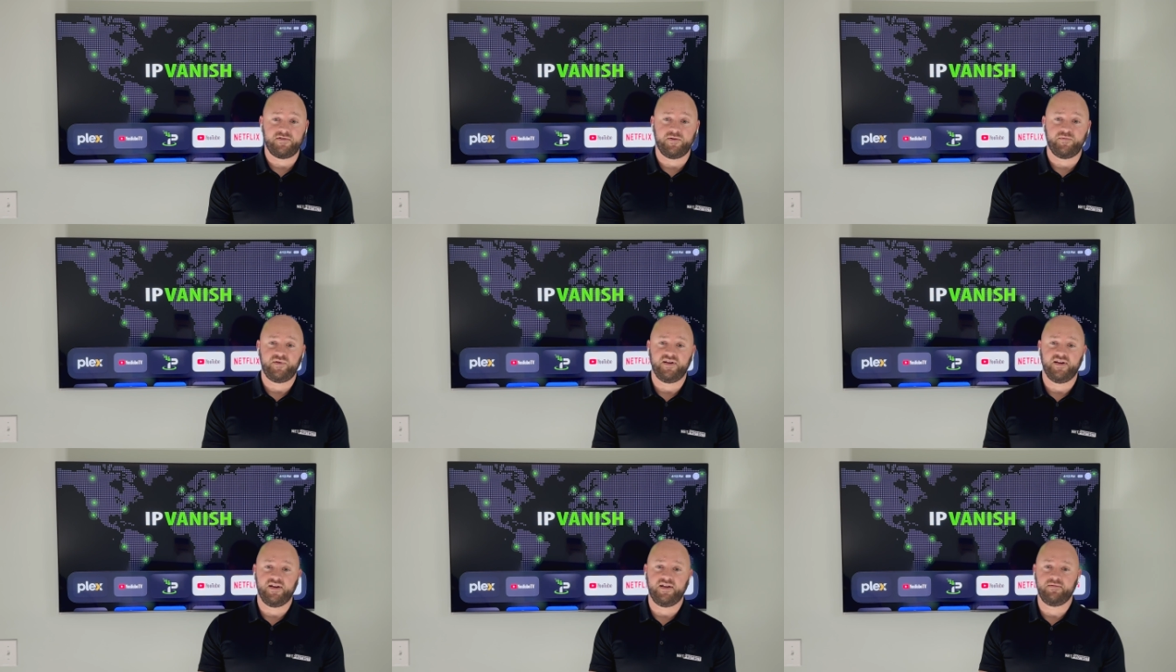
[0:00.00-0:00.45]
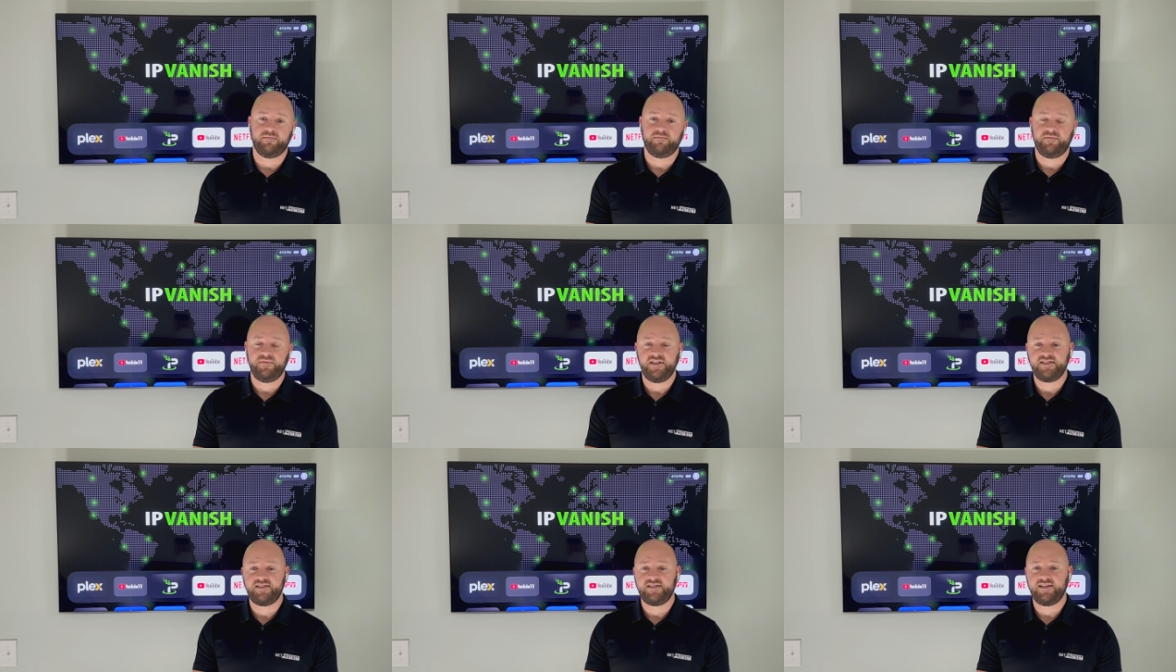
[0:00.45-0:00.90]
a VPN,
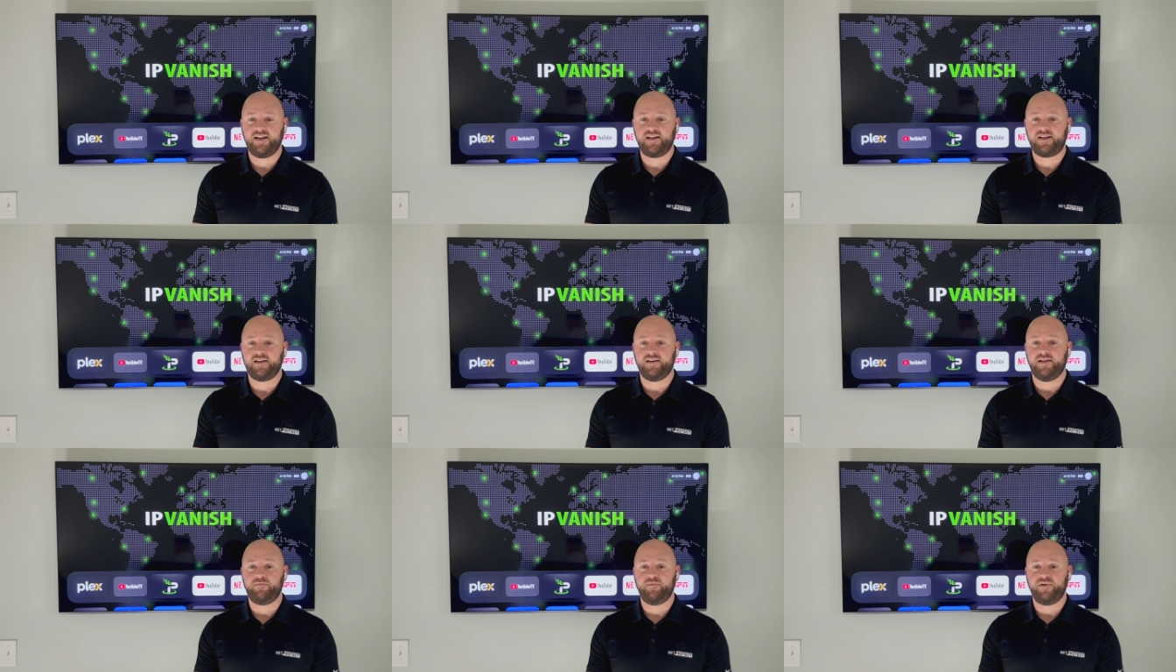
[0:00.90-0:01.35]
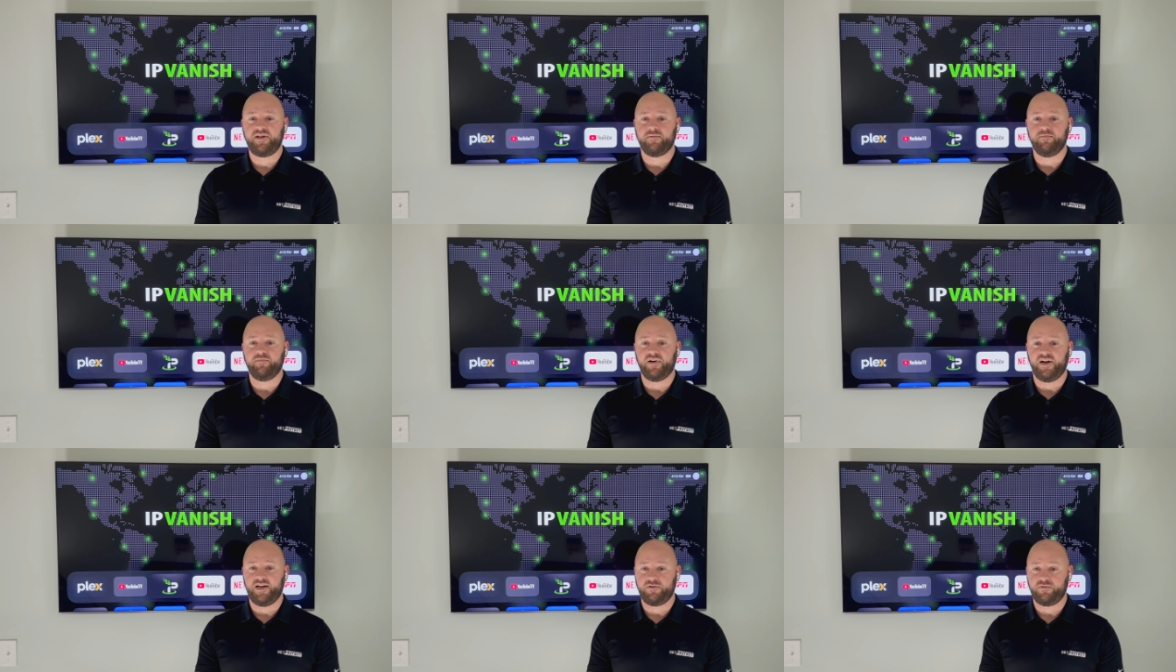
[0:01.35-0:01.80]
this data can then be
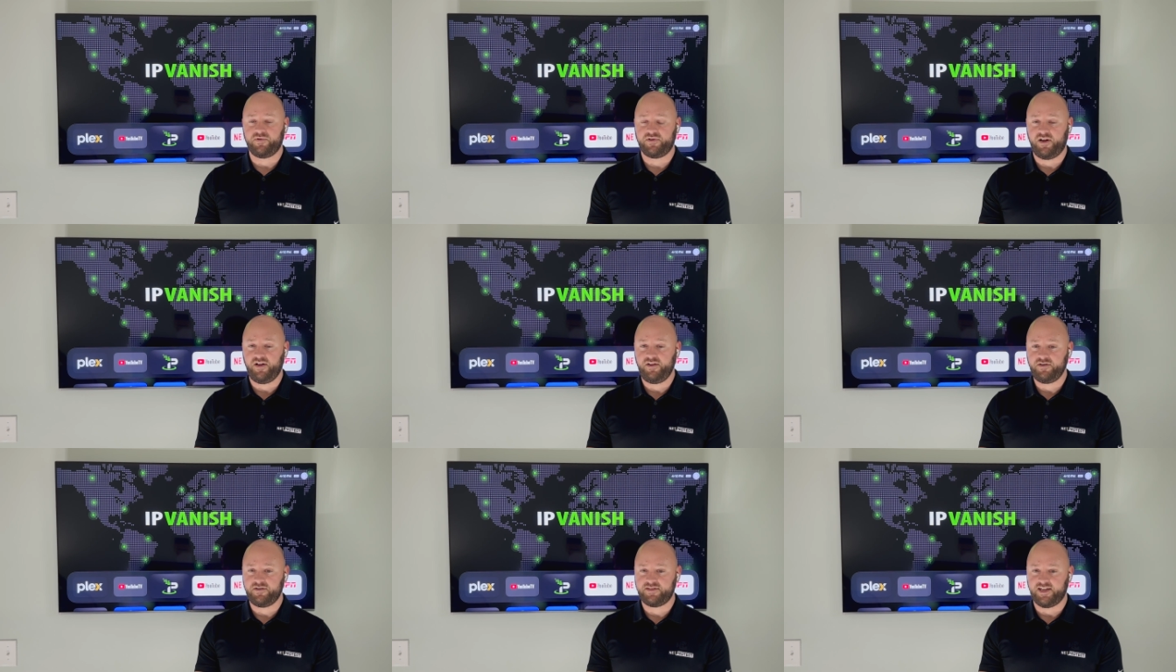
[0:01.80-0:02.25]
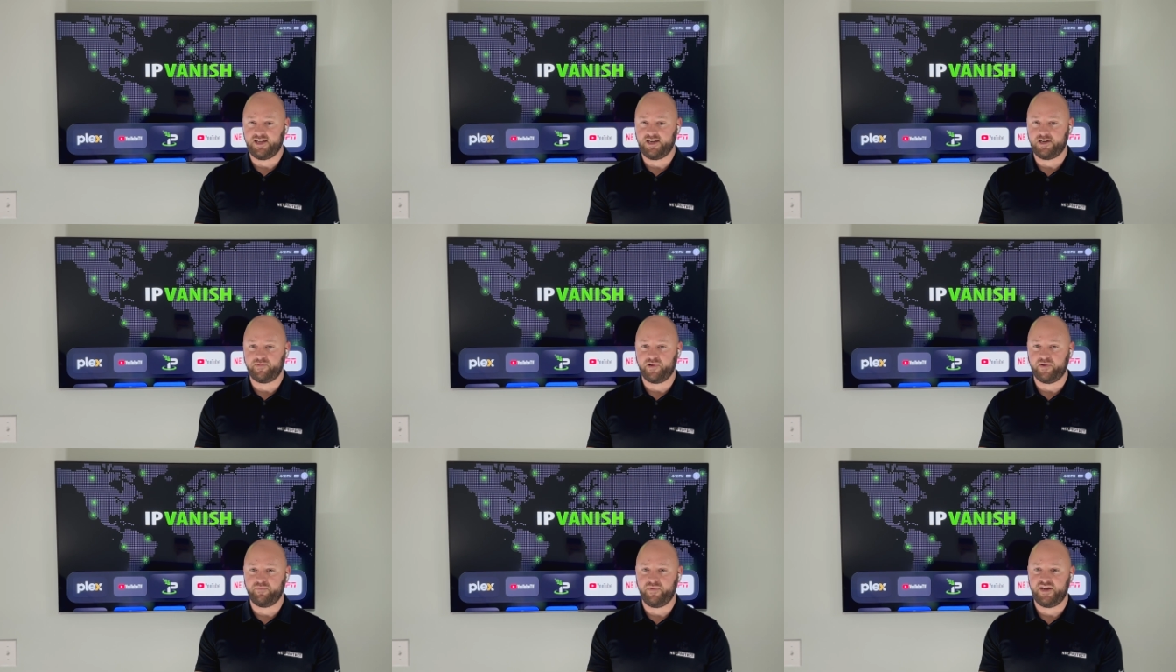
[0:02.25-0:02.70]
combined with other data
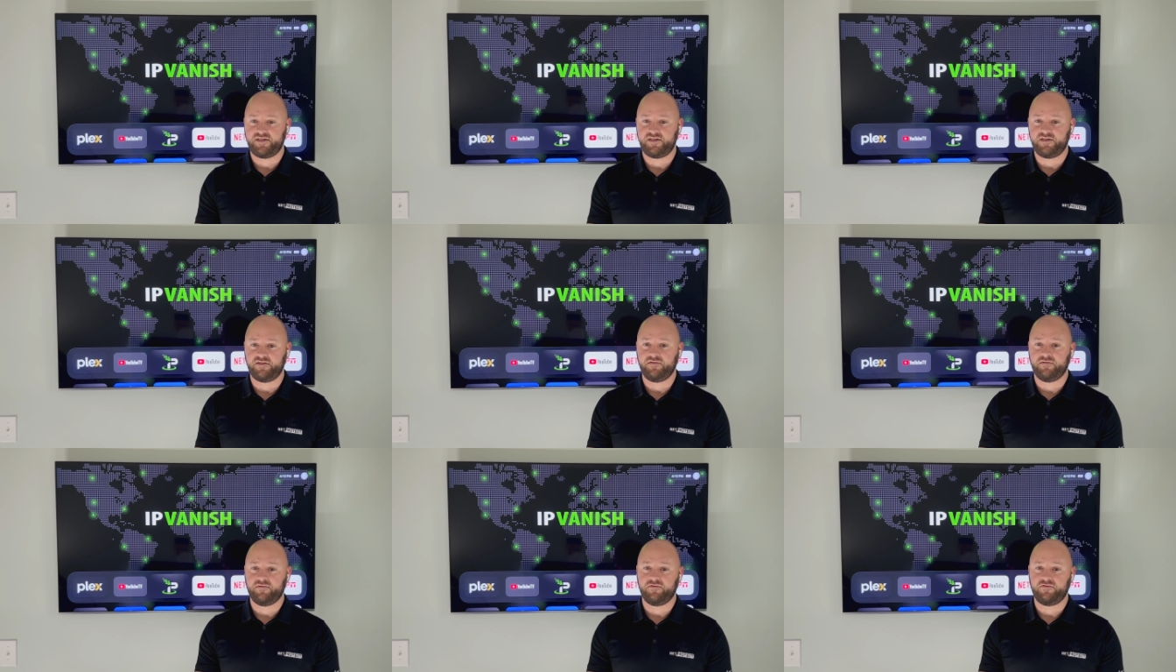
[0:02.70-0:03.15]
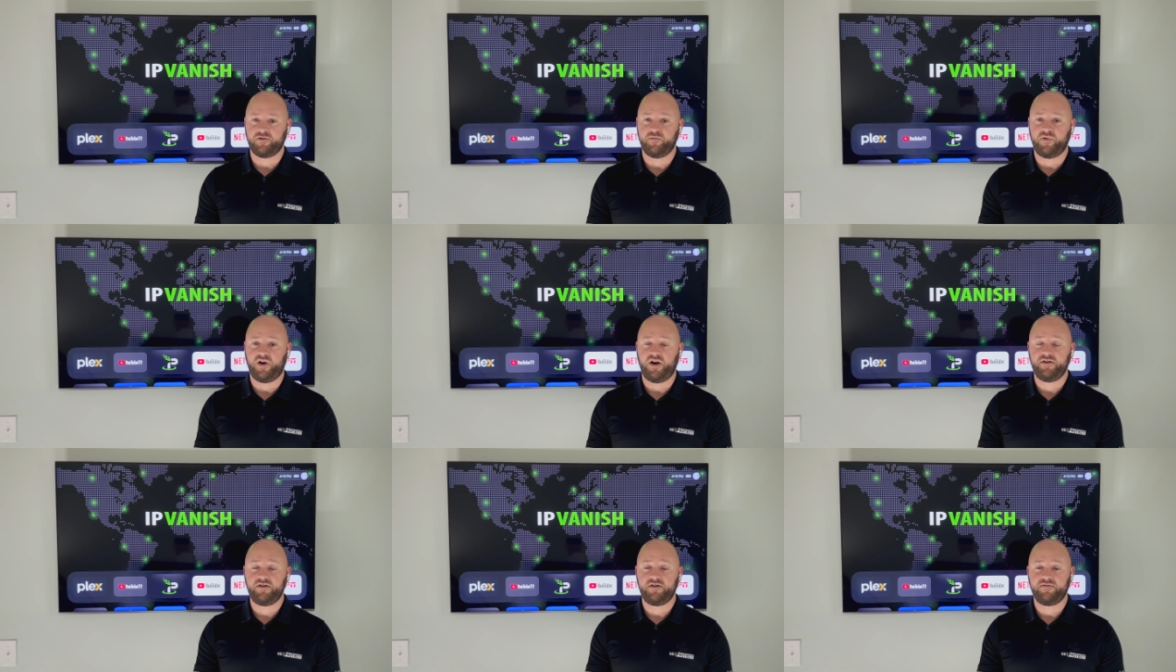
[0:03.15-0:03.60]
by matching from
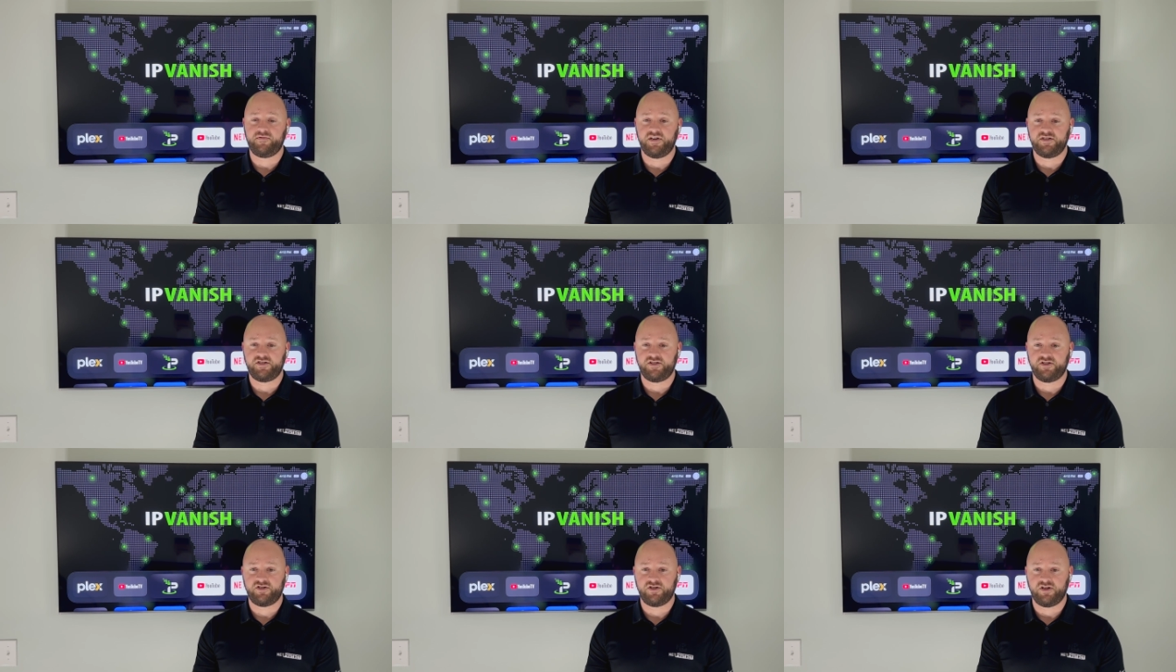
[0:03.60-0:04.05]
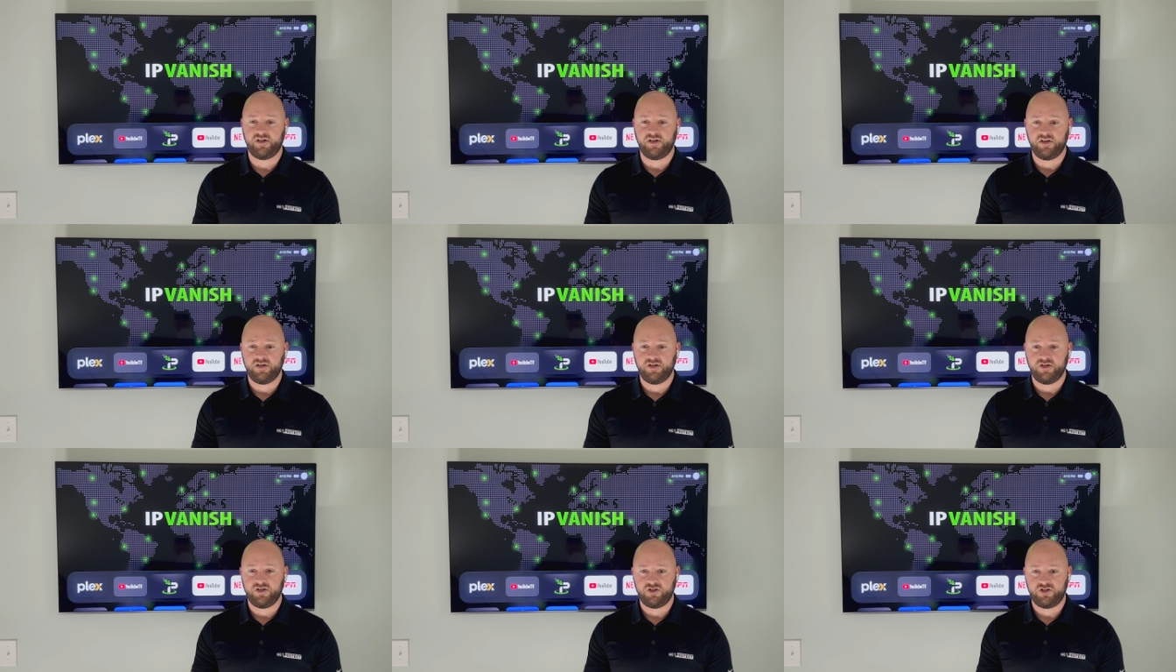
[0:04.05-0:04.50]
other devices
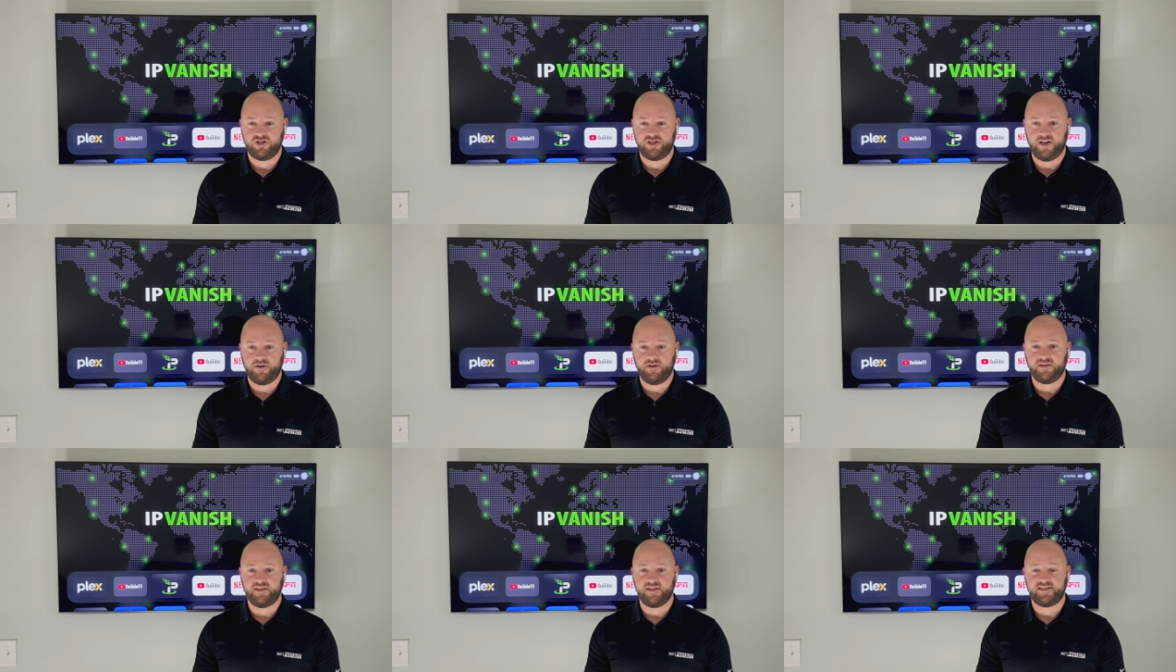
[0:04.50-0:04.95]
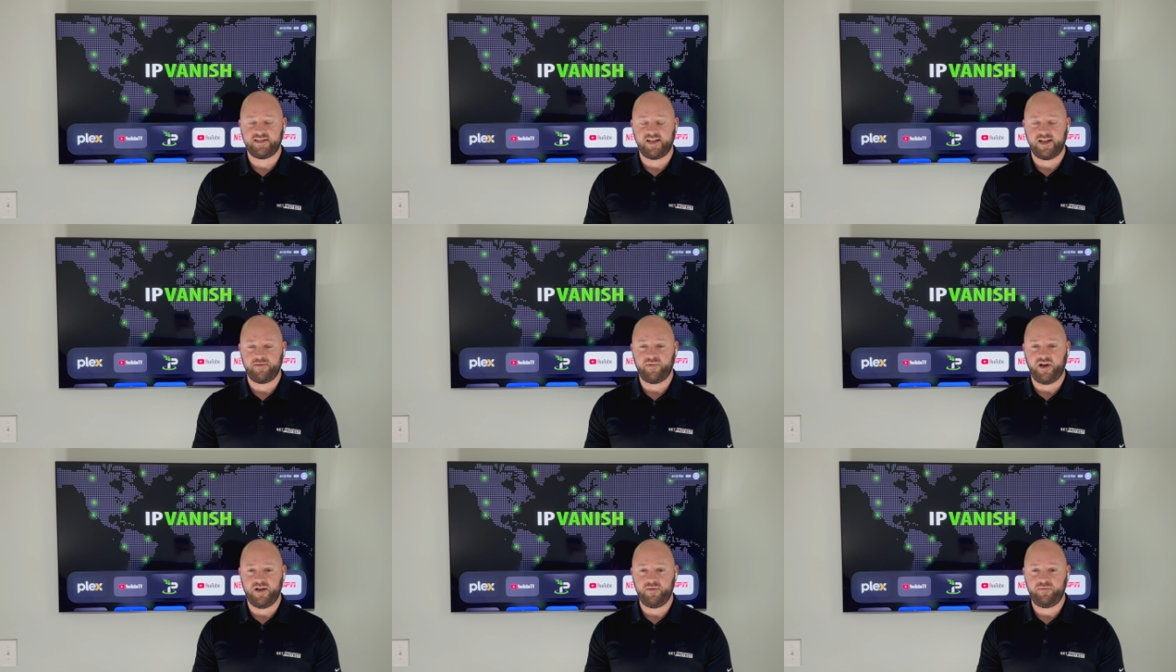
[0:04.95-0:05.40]
sharing the
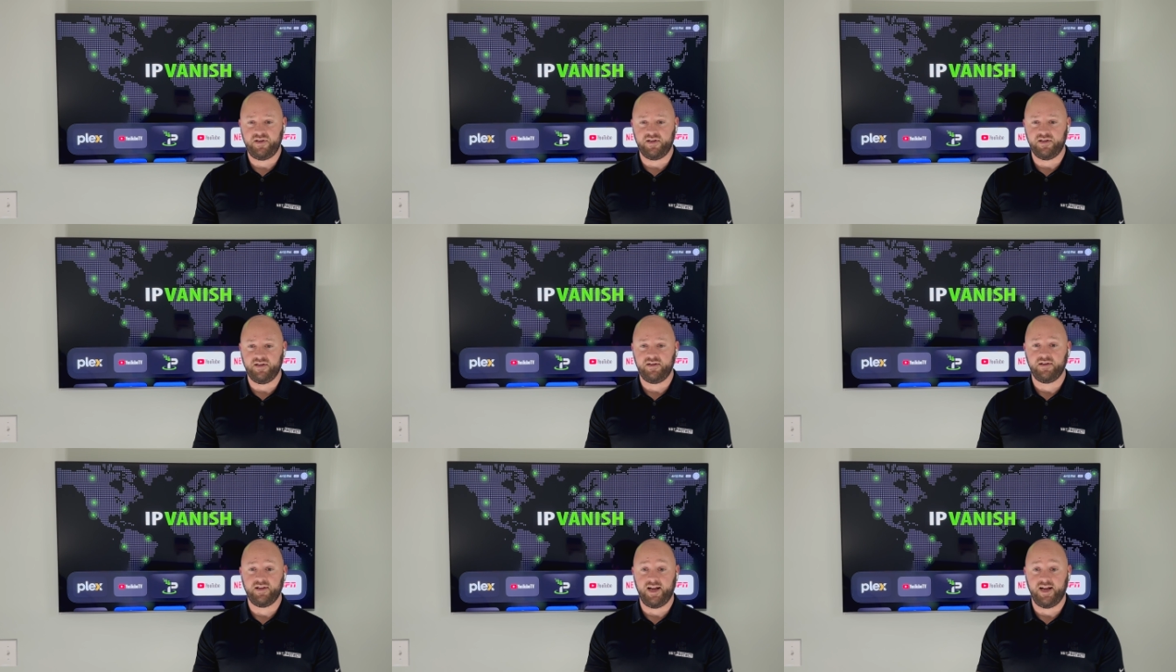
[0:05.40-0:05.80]
same IP,